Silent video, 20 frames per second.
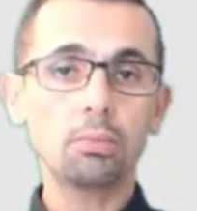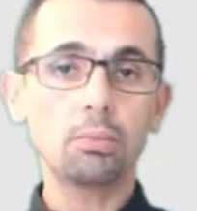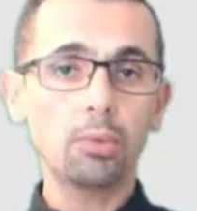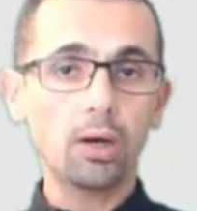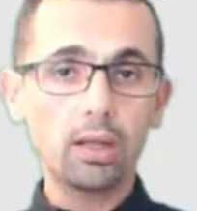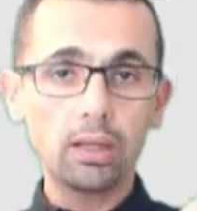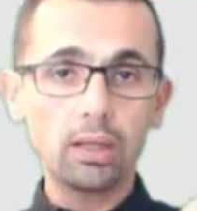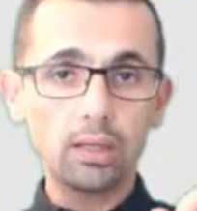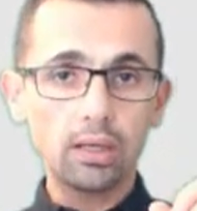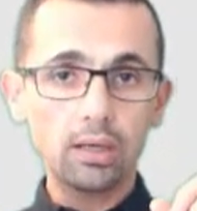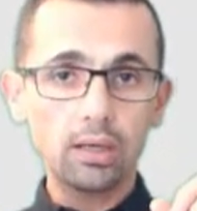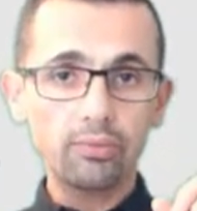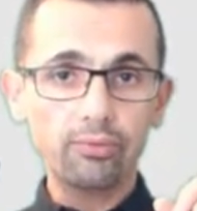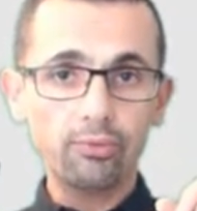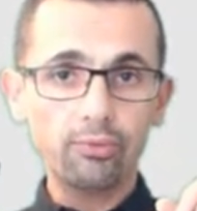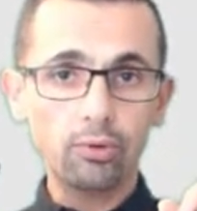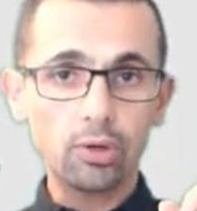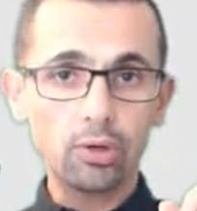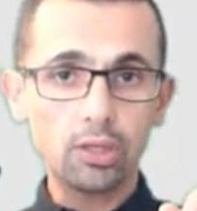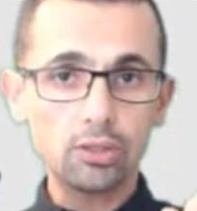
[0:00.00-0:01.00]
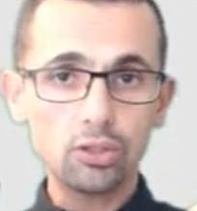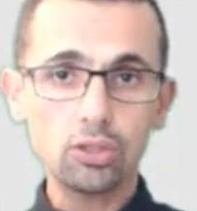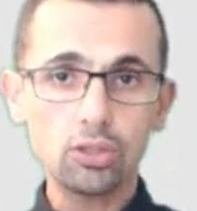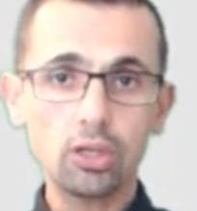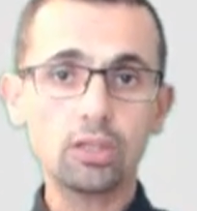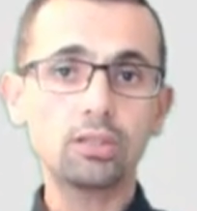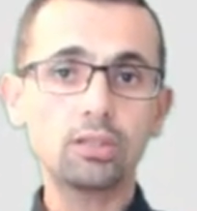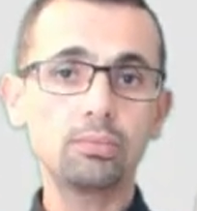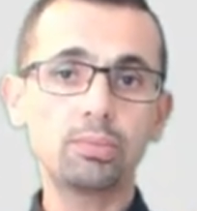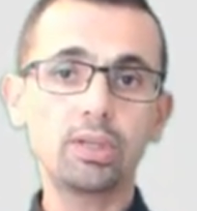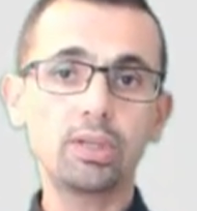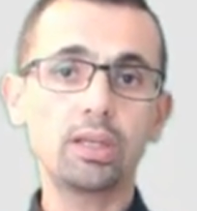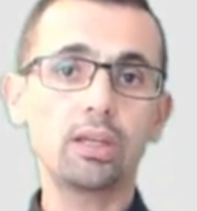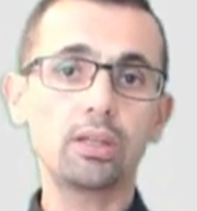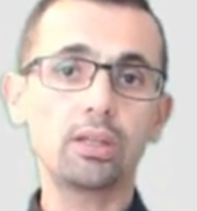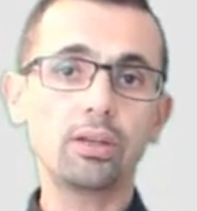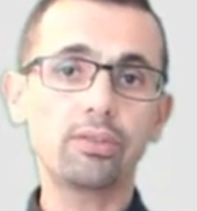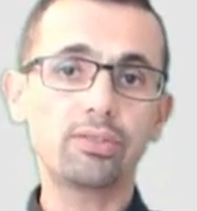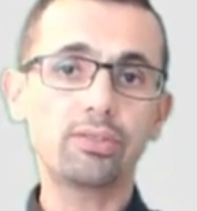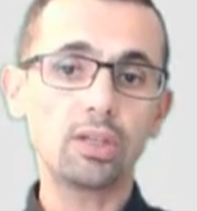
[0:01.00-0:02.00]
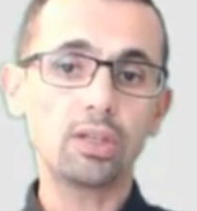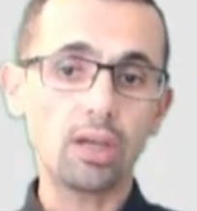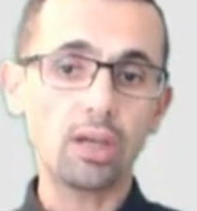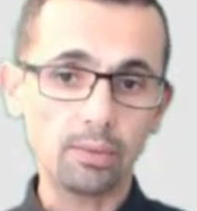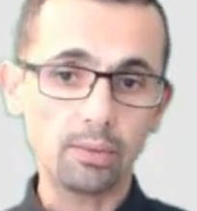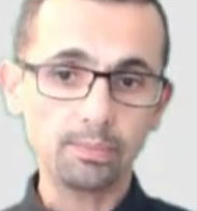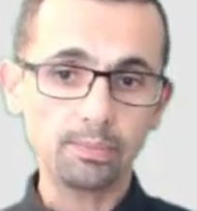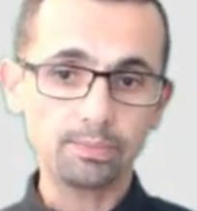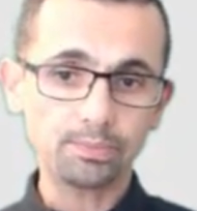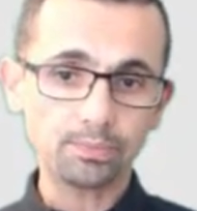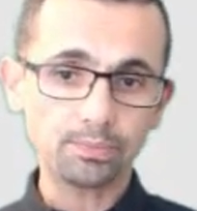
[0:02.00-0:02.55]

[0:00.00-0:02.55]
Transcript: but for a certain period of time,